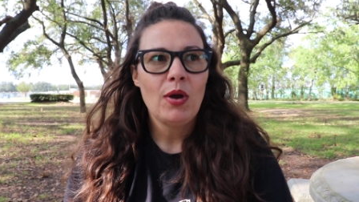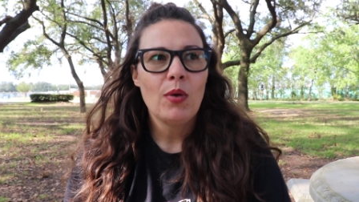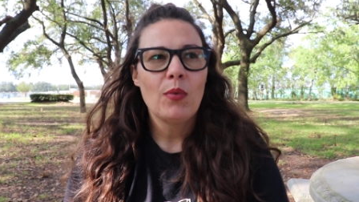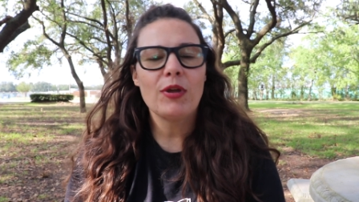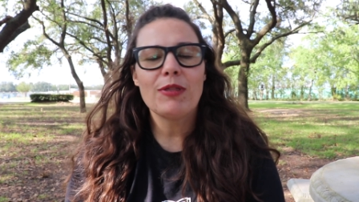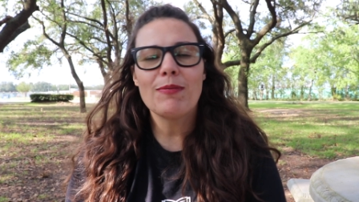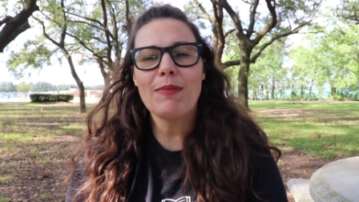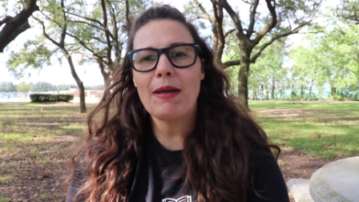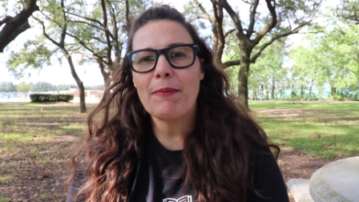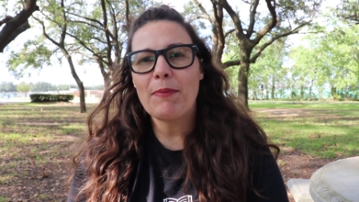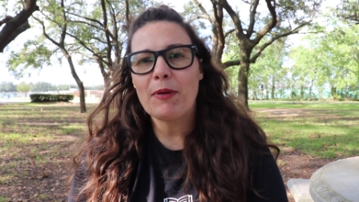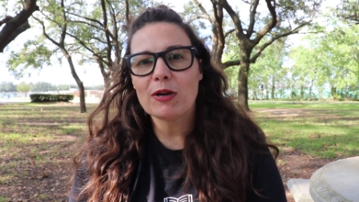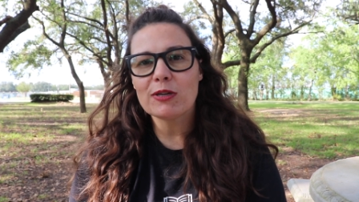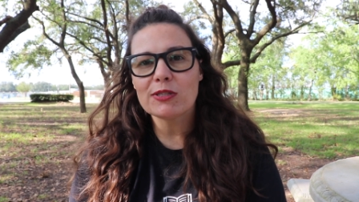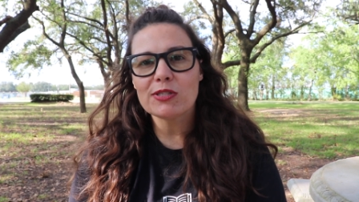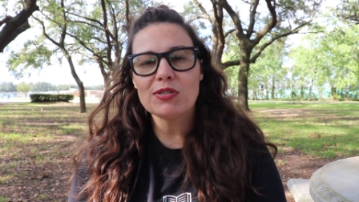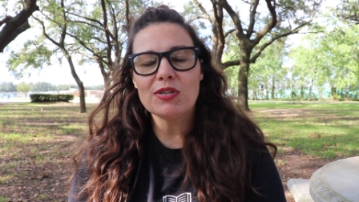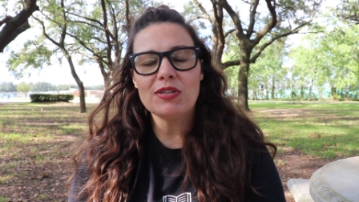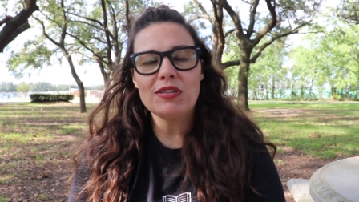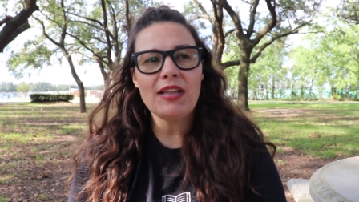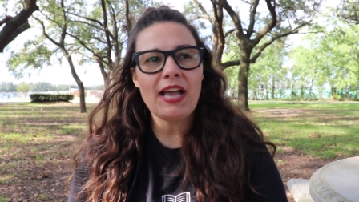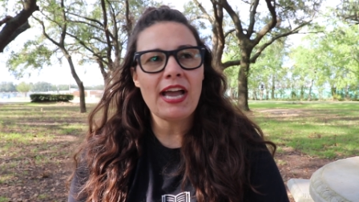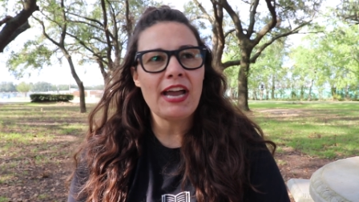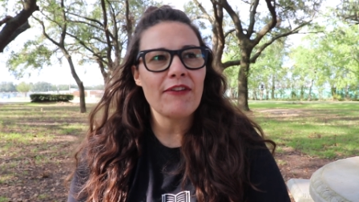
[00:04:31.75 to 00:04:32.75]
With my
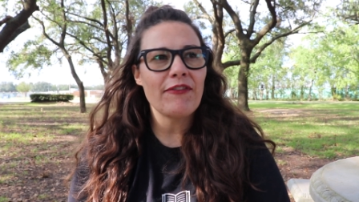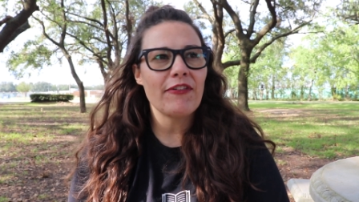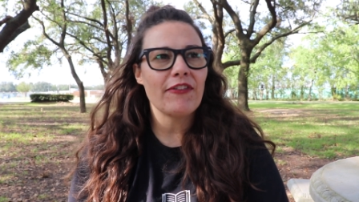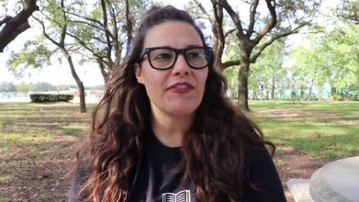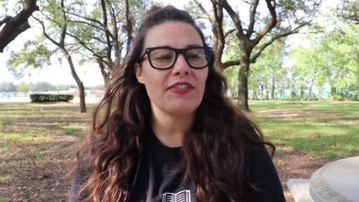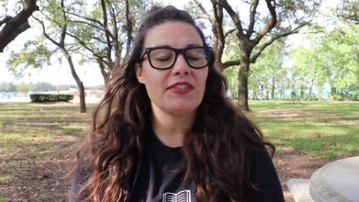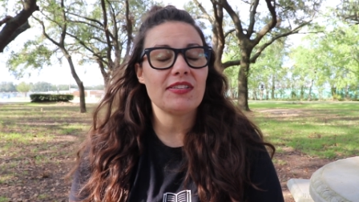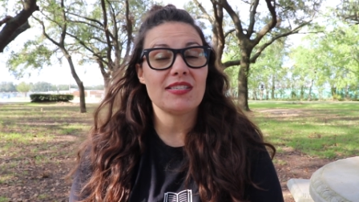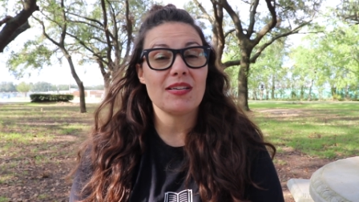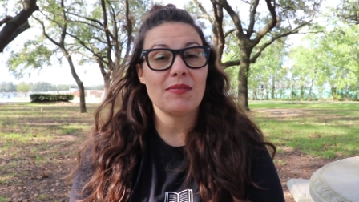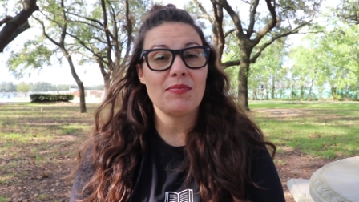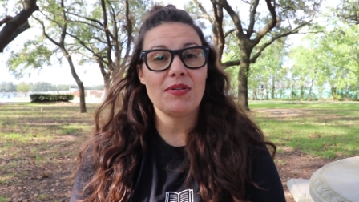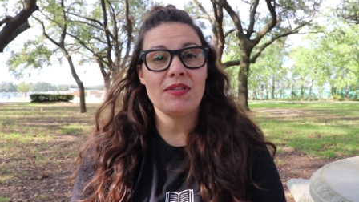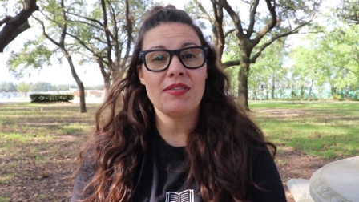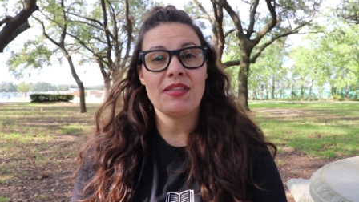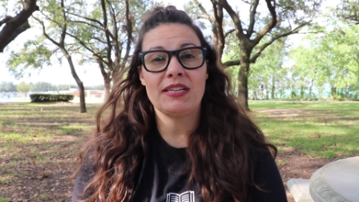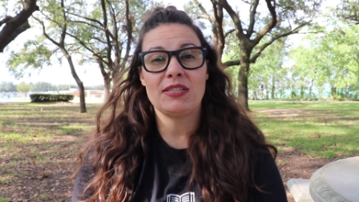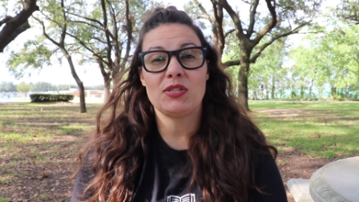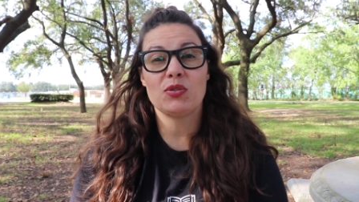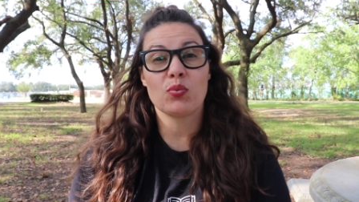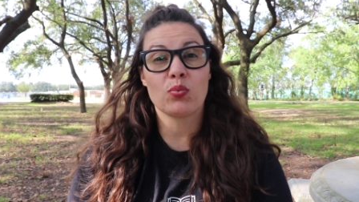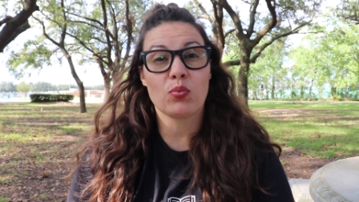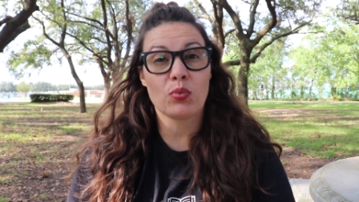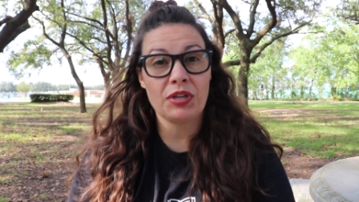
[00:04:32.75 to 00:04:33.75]
personal life, if it's something
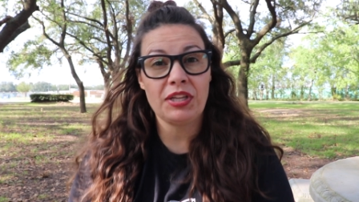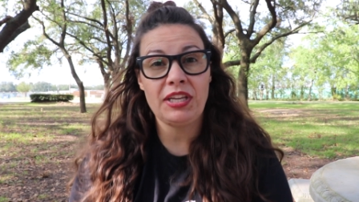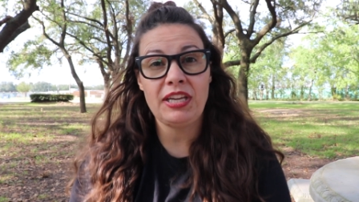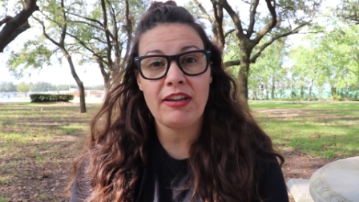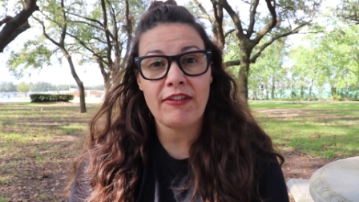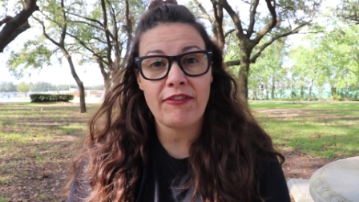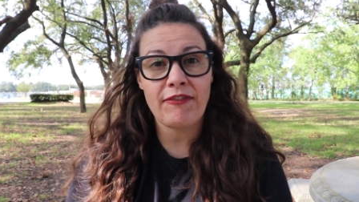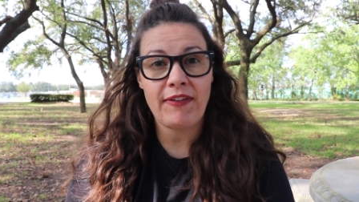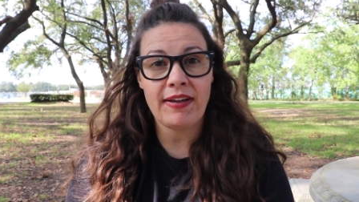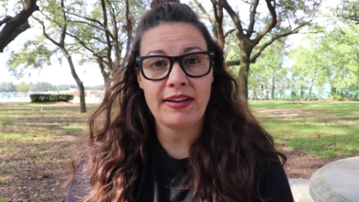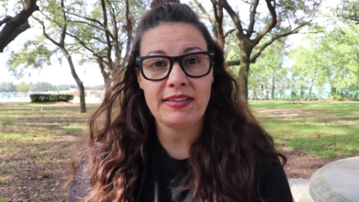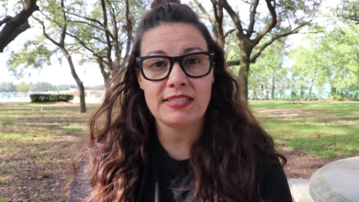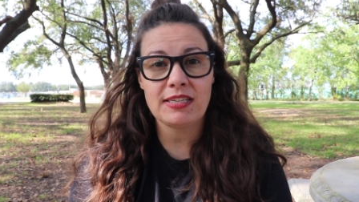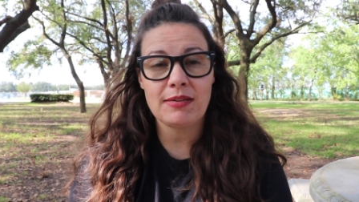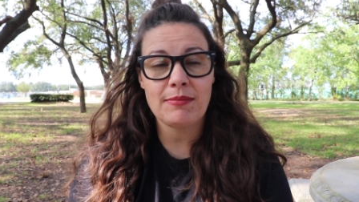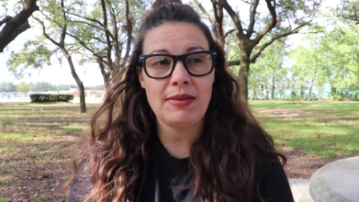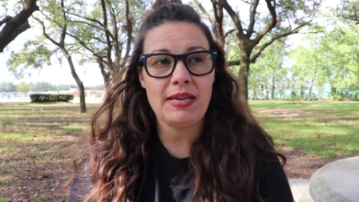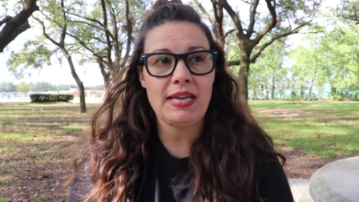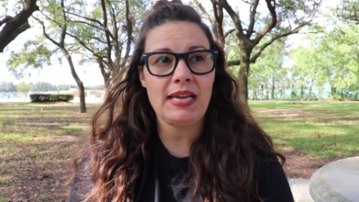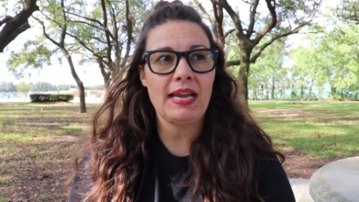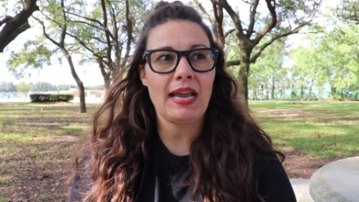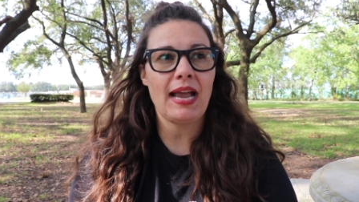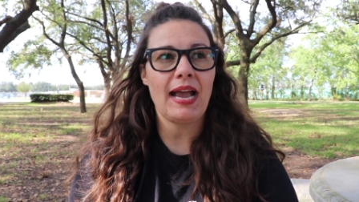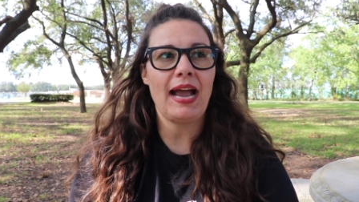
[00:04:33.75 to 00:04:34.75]
that's really affecting
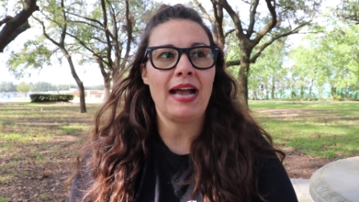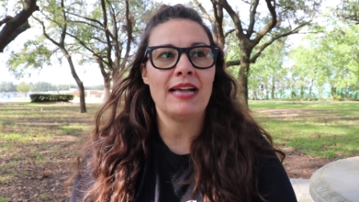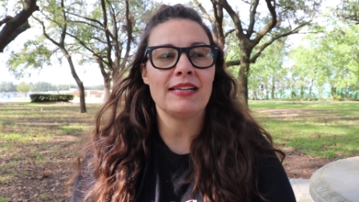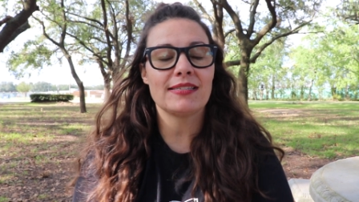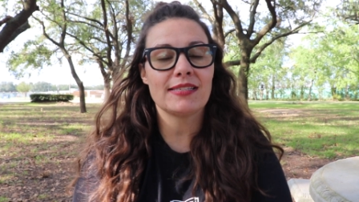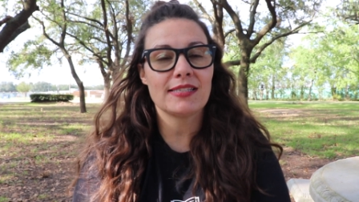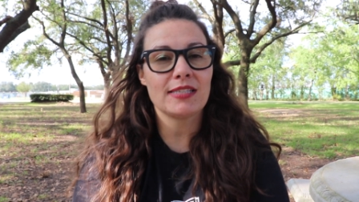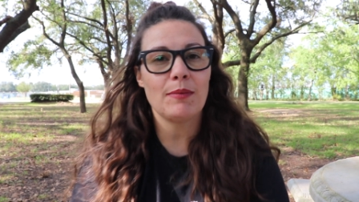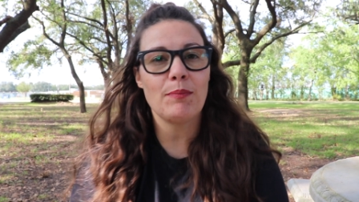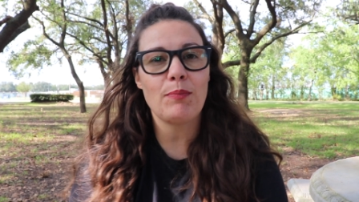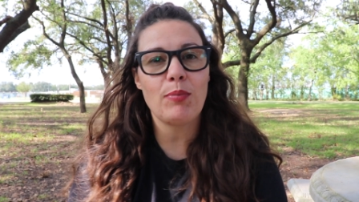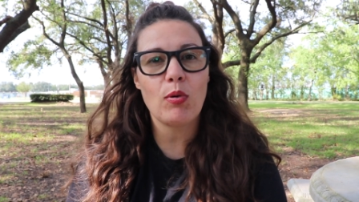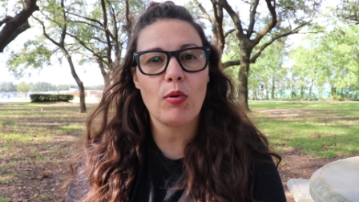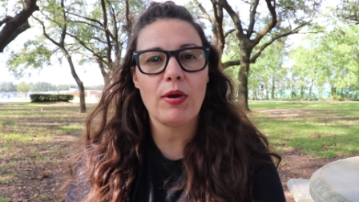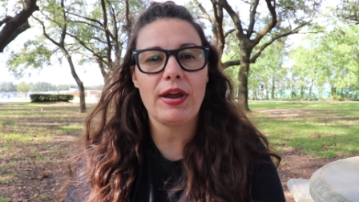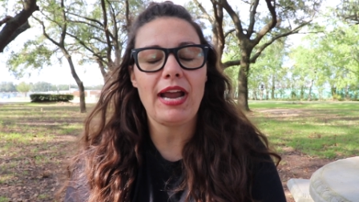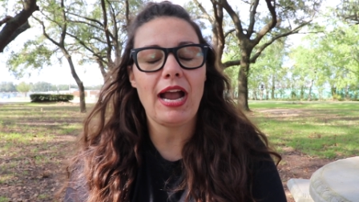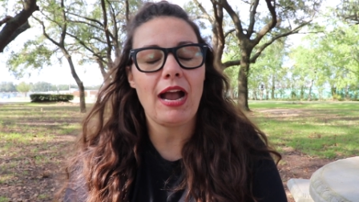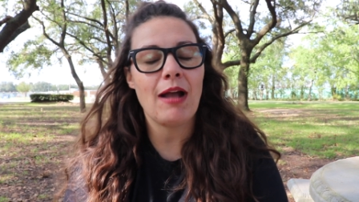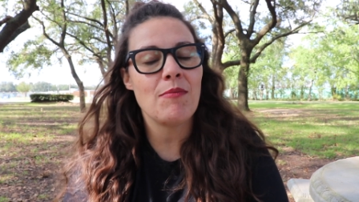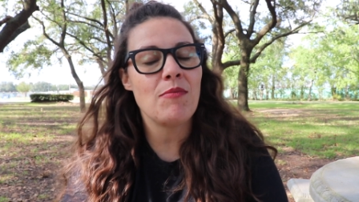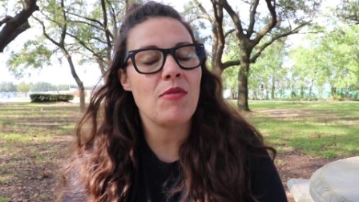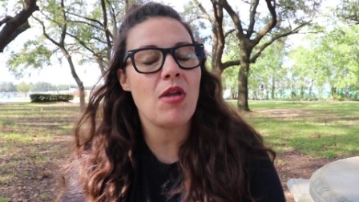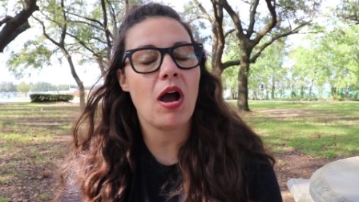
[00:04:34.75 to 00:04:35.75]
me, at some point
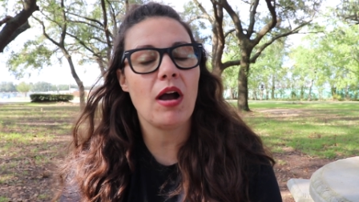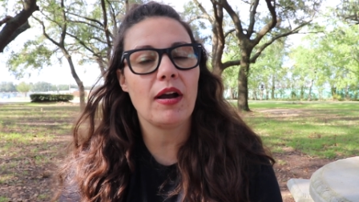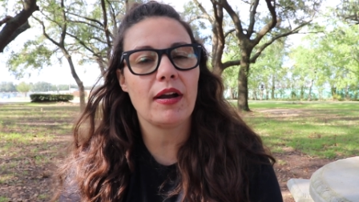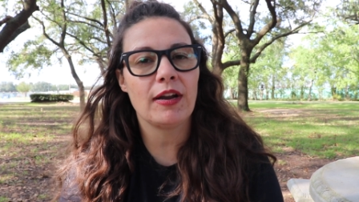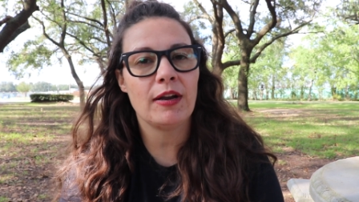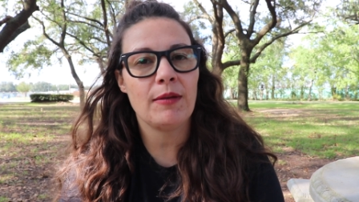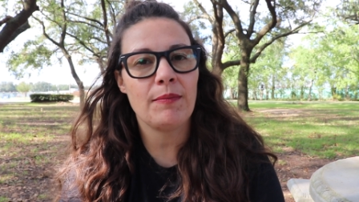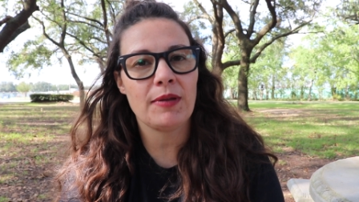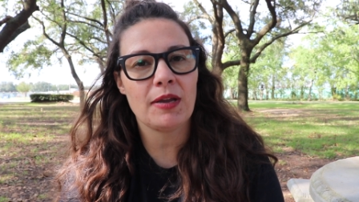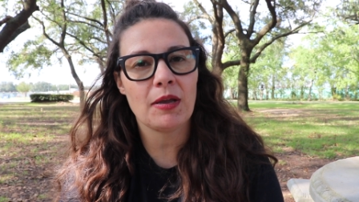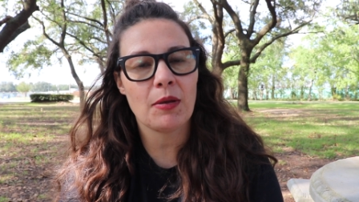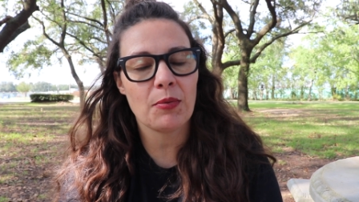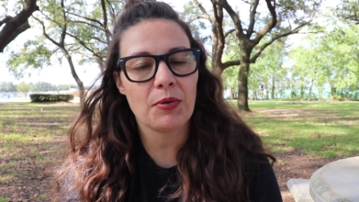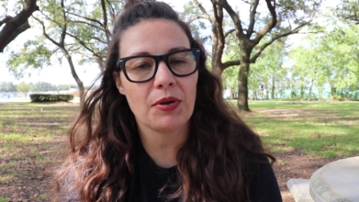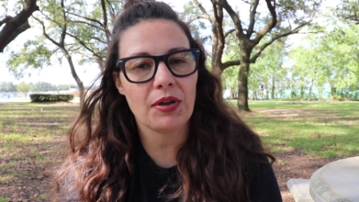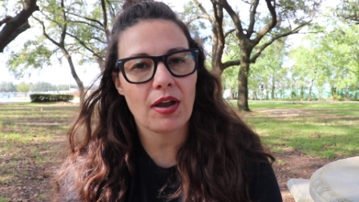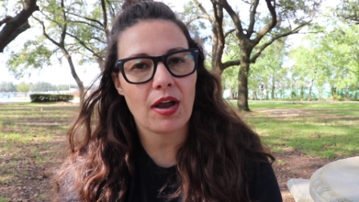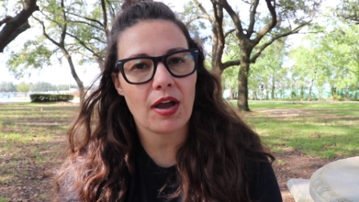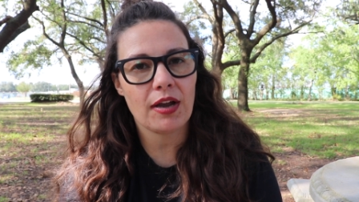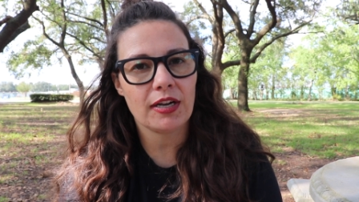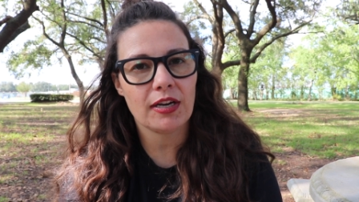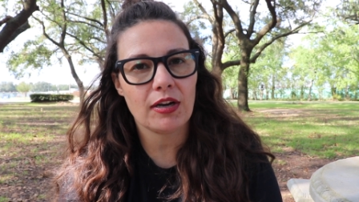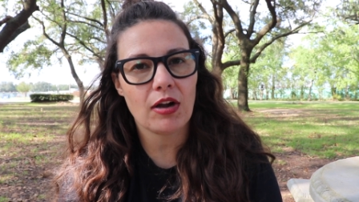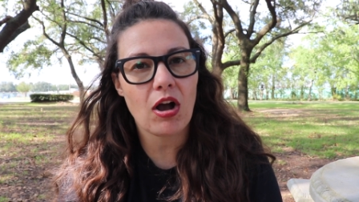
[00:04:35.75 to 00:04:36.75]
I'm not going to be able to
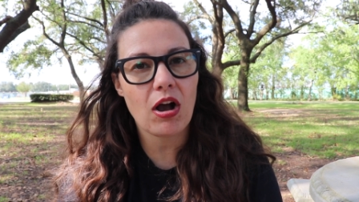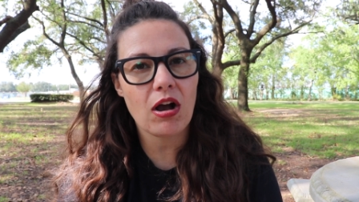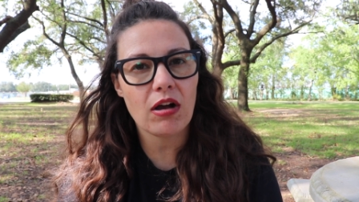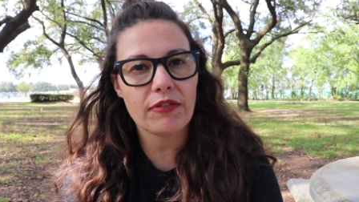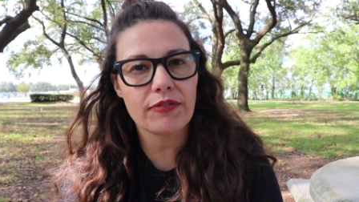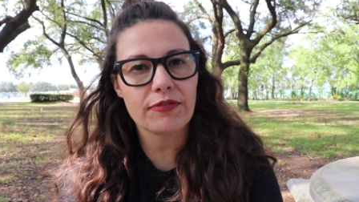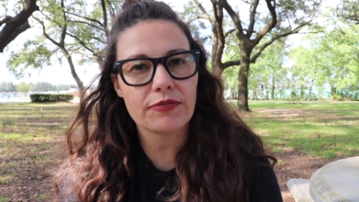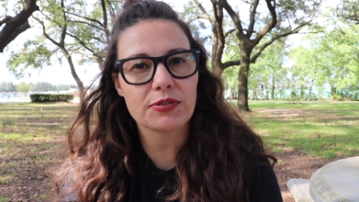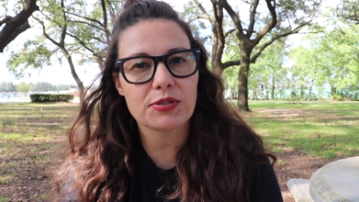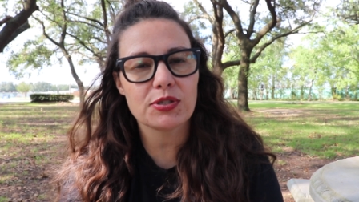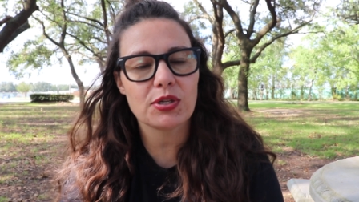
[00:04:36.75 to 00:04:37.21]
cut it off.